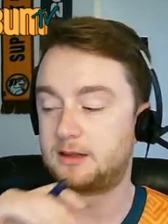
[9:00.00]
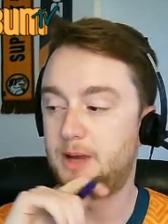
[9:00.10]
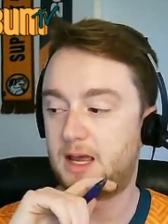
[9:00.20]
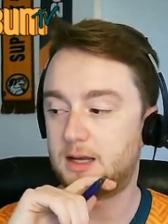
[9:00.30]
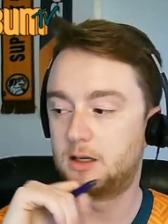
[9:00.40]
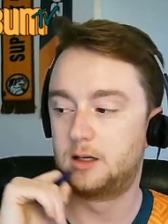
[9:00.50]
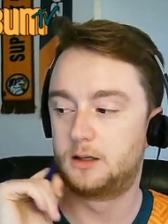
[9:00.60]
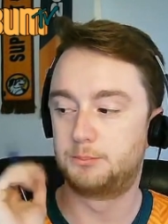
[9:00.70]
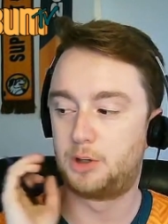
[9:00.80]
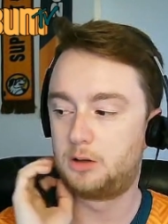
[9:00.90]
the back,
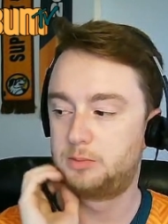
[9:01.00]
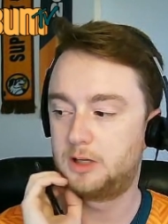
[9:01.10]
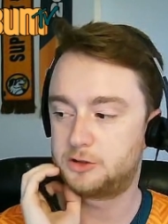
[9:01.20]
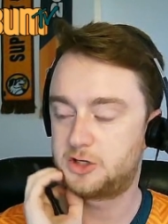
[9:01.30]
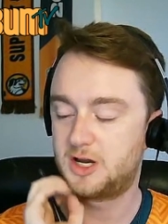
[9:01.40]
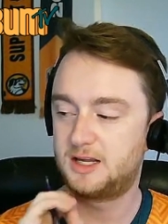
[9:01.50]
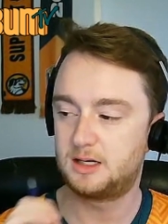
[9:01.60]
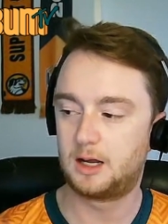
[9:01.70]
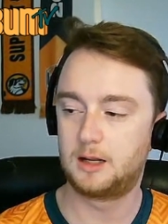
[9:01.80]
um, Paul Blanchette,